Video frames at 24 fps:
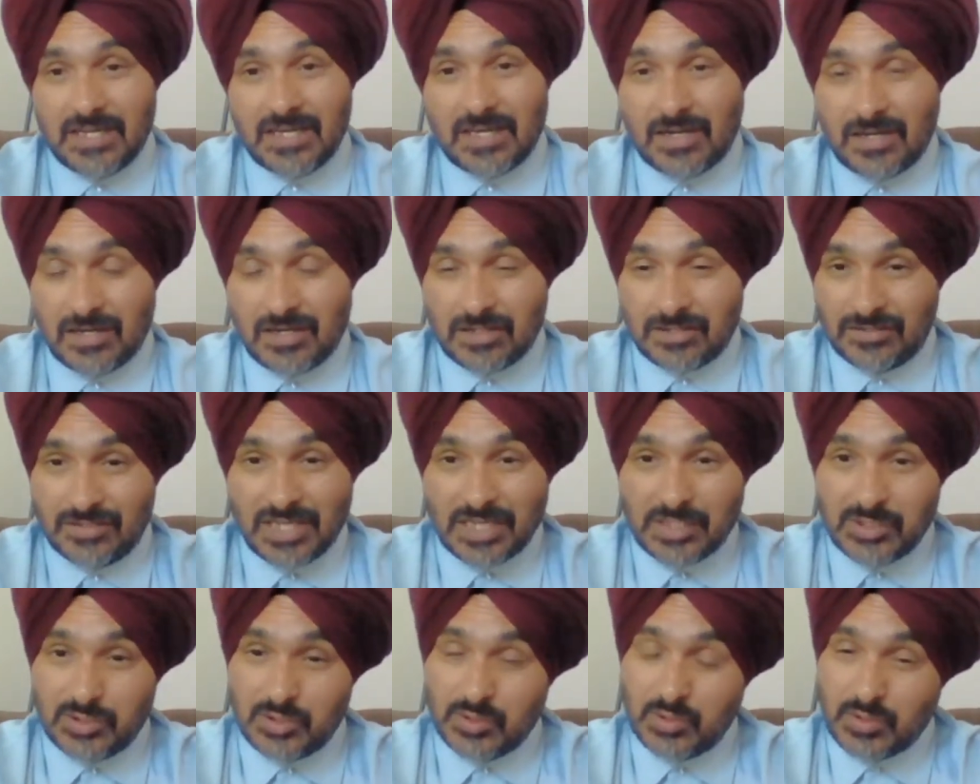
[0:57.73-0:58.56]
Uh,
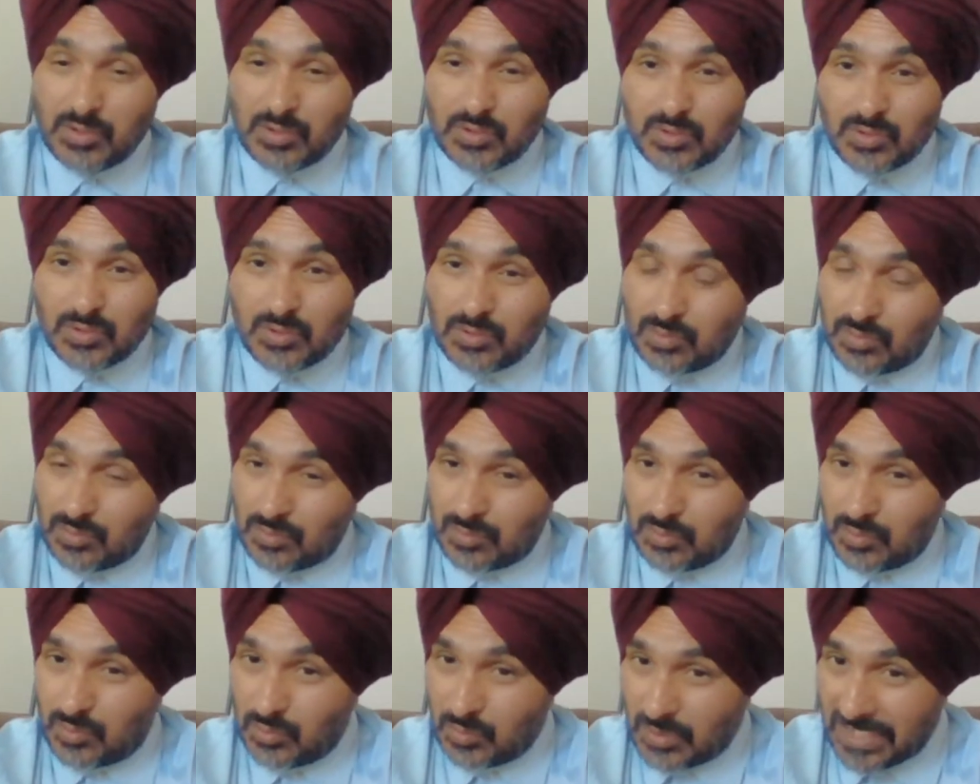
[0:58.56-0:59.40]
then you
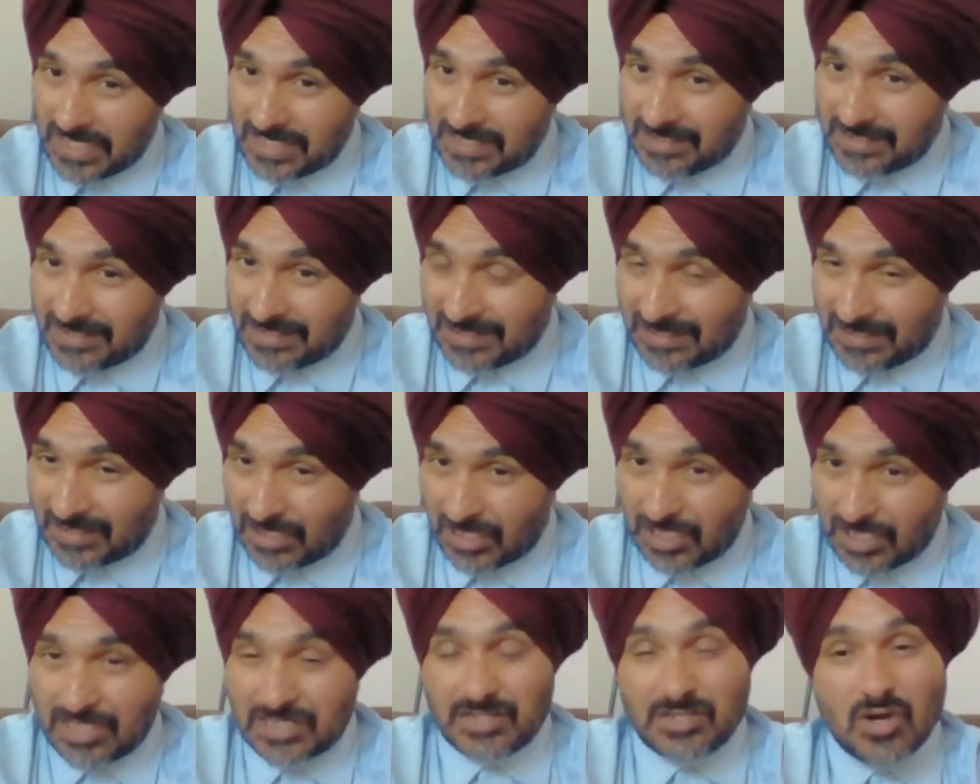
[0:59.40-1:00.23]
you can
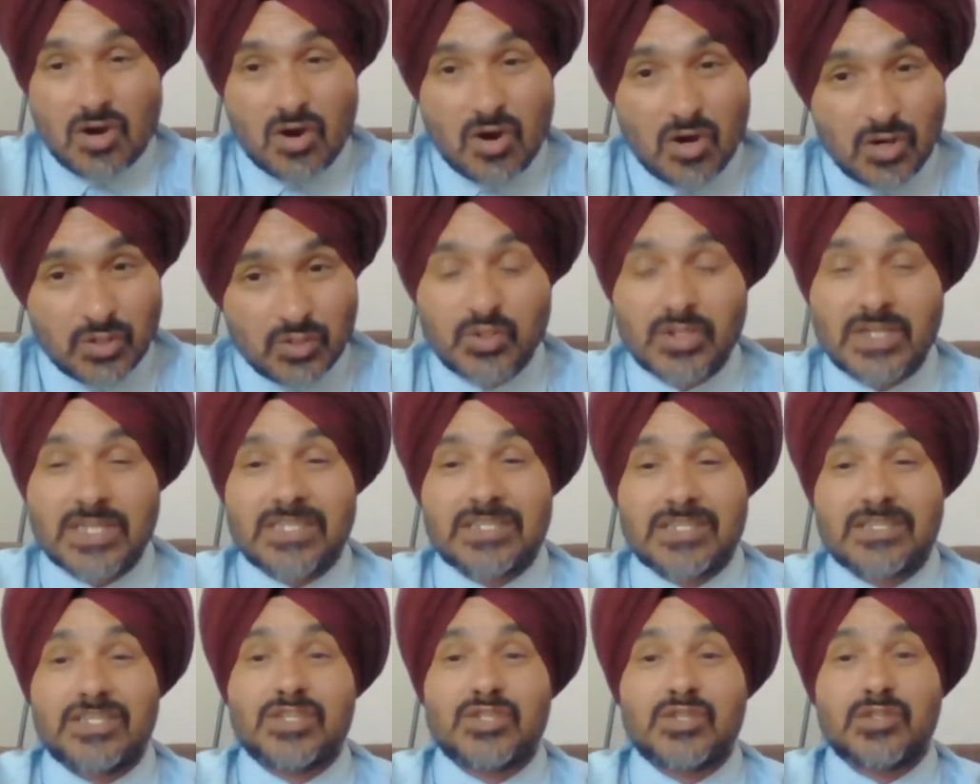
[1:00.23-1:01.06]
learn how you
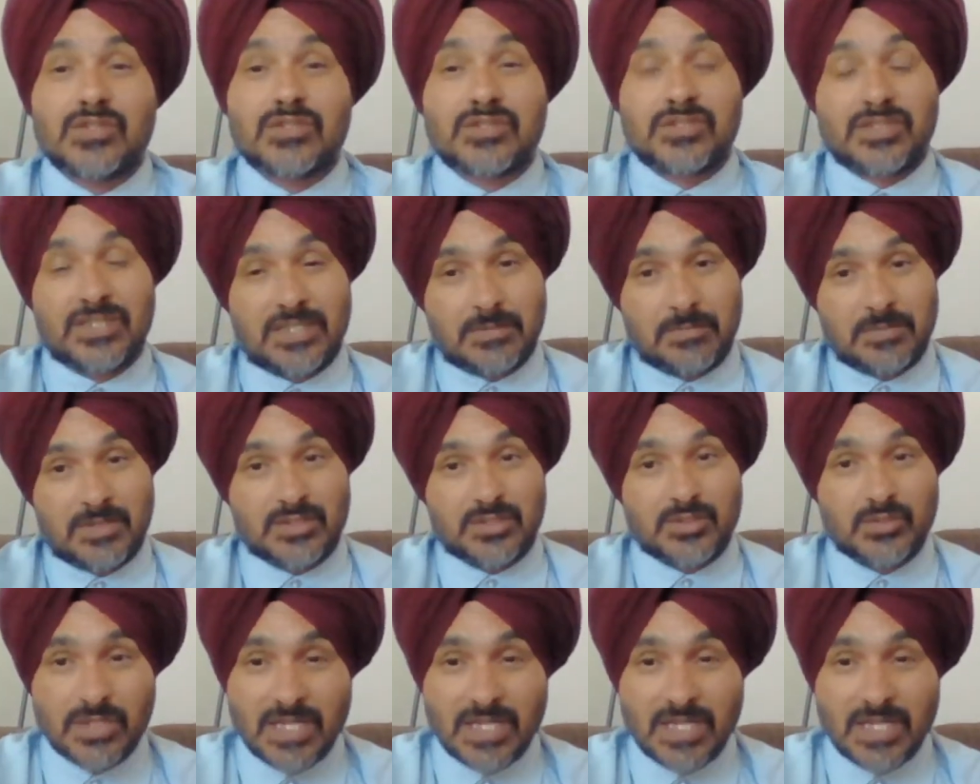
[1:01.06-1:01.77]
can read your statement.